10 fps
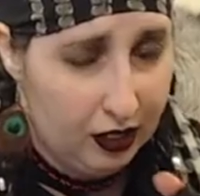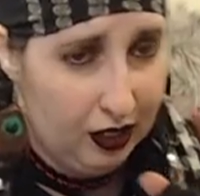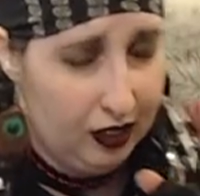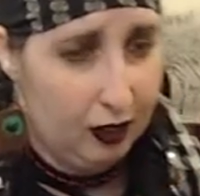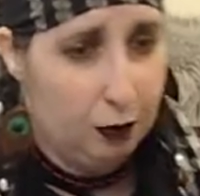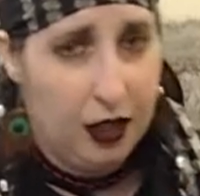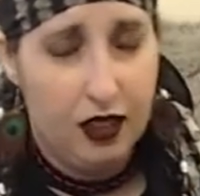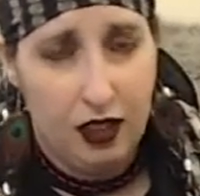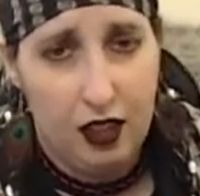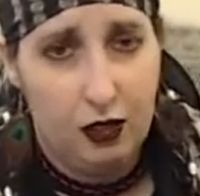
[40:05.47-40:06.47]
is a big
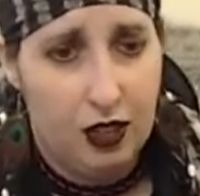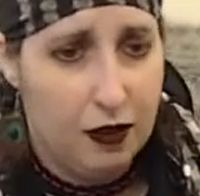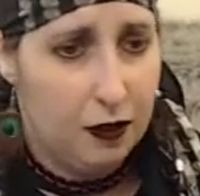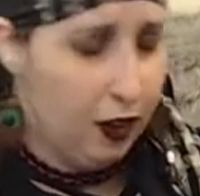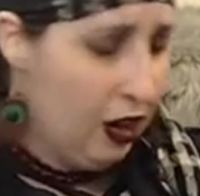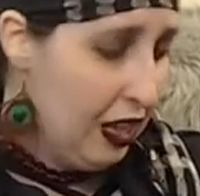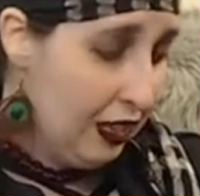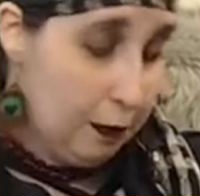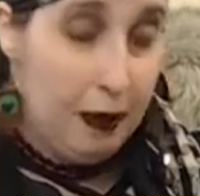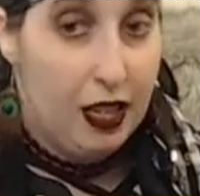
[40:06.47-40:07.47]
thing you see for
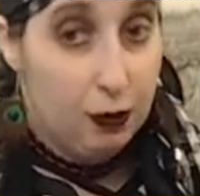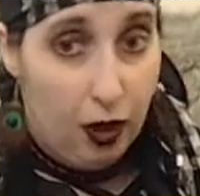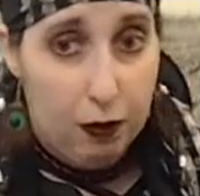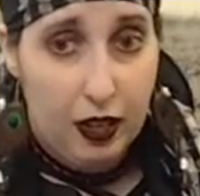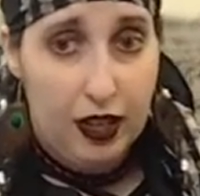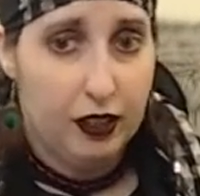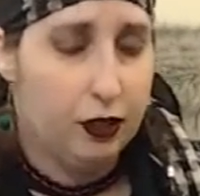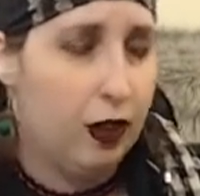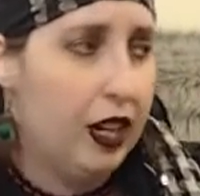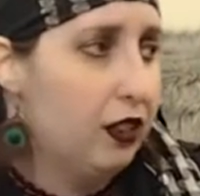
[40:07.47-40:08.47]
like baseball players,
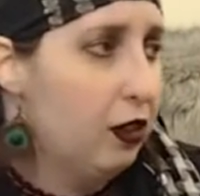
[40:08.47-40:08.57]
right?